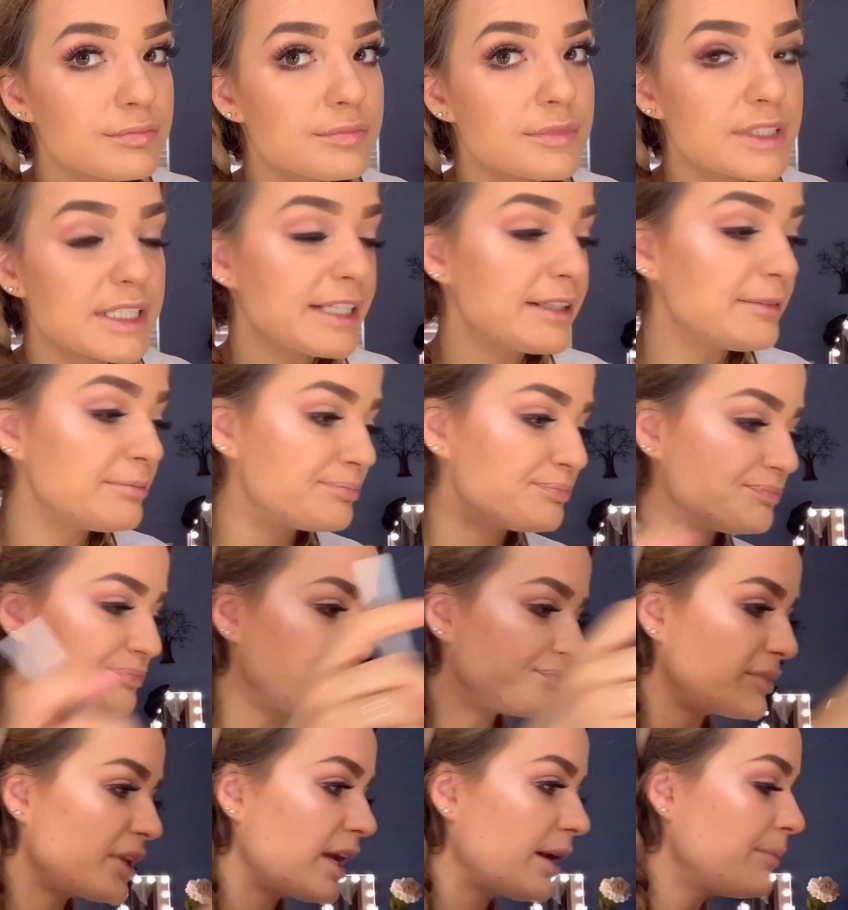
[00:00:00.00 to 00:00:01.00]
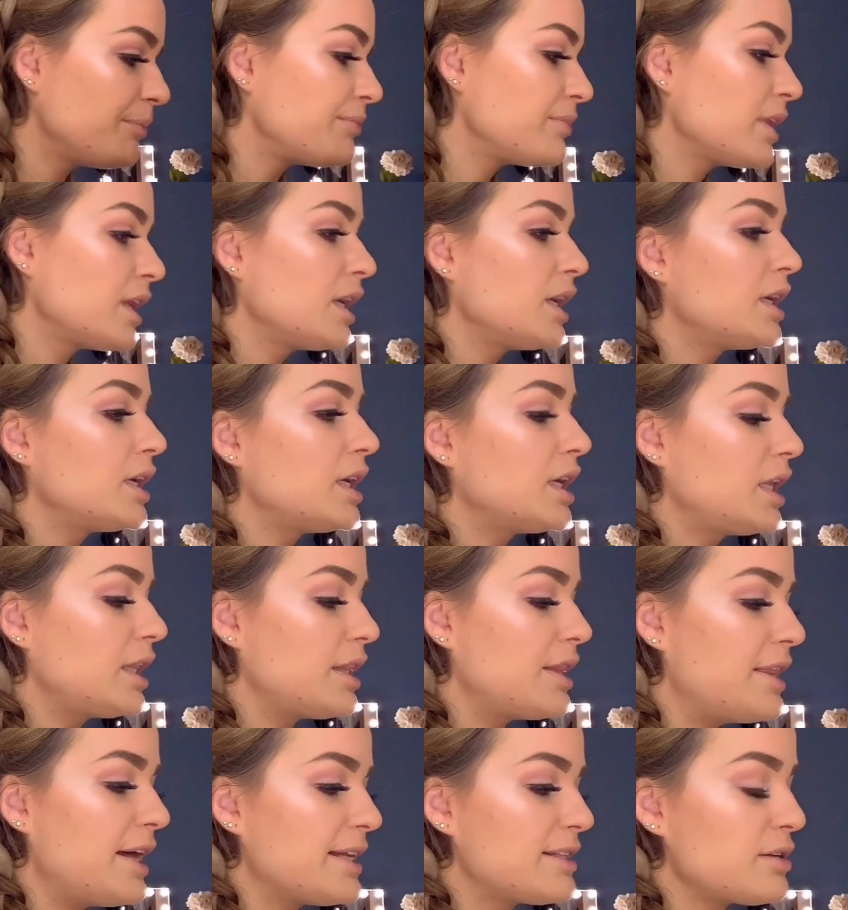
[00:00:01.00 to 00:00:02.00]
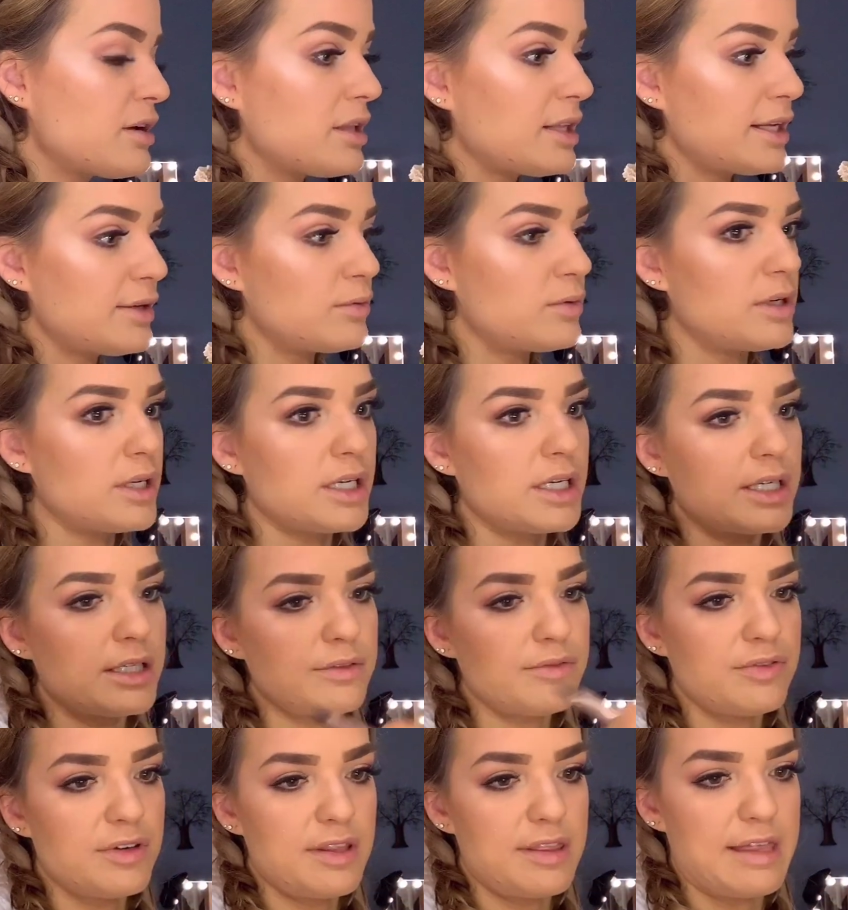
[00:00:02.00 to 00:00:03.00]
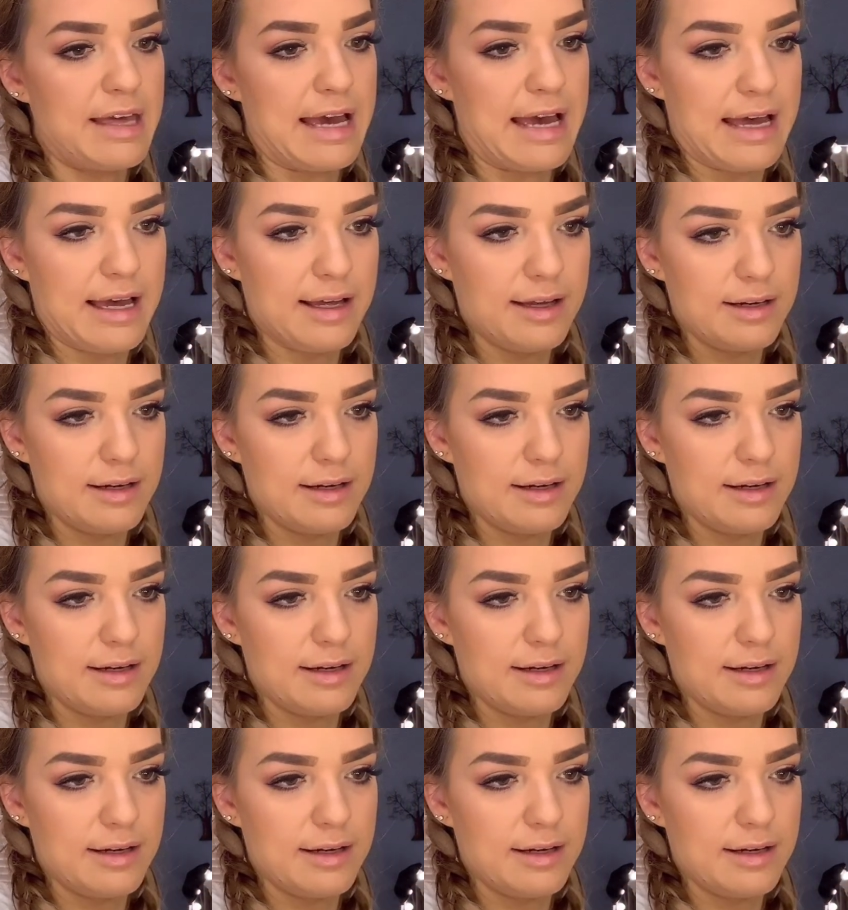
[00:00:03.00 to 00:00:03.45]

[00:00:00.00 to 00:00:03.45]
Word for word: See? Okay. That's all I want for that.